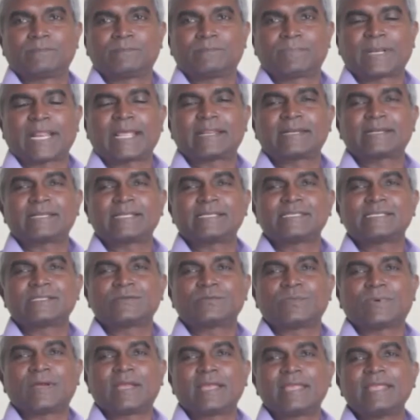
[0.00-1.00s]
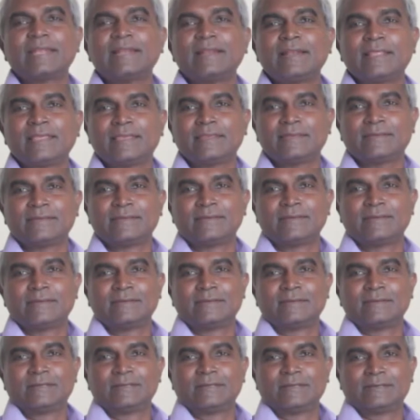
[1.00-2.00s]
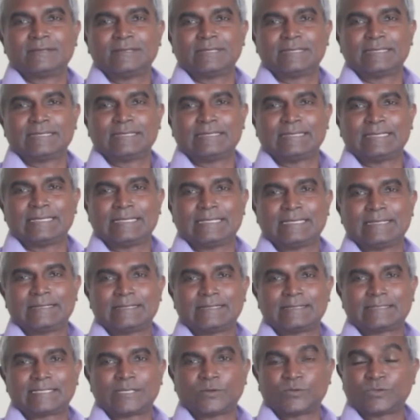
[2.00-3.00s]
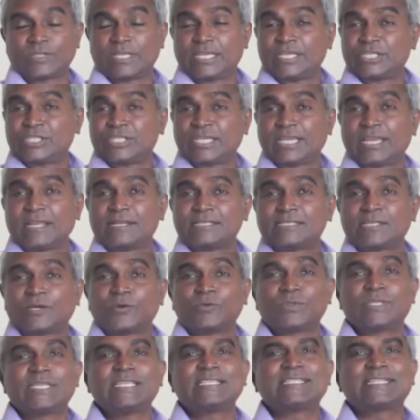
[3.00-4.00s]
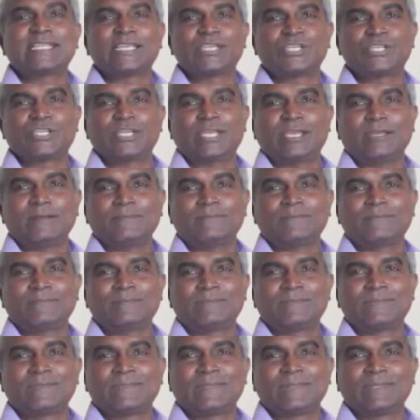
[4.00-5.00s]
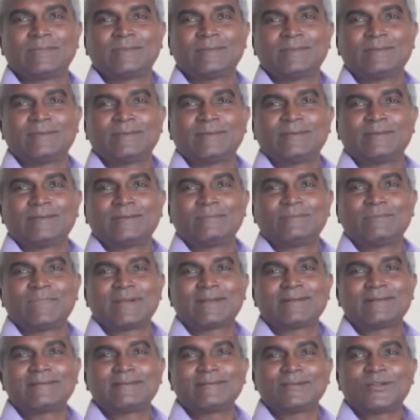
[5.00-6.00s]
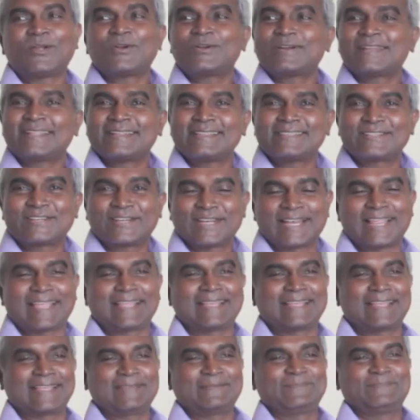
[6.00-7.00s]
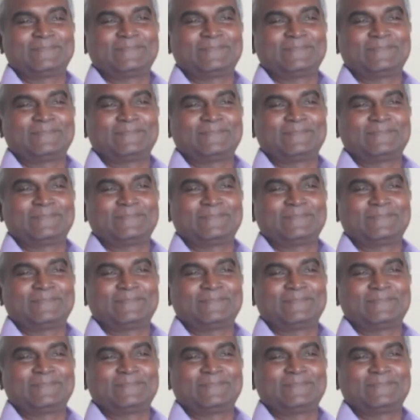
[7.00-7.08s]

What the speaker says: Practiced widely in South Asia and Southeast Asia, but not in Sri Lanka.